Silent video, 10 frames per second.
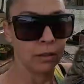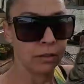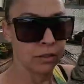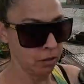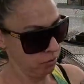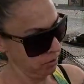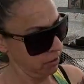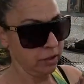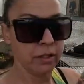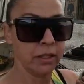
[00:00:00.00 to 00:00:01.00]
So
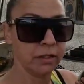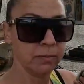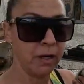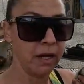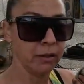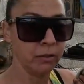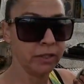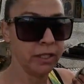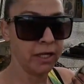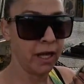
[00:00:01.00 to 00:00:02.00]
here is my little
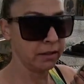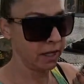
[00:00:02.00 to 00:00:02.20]
kitty cat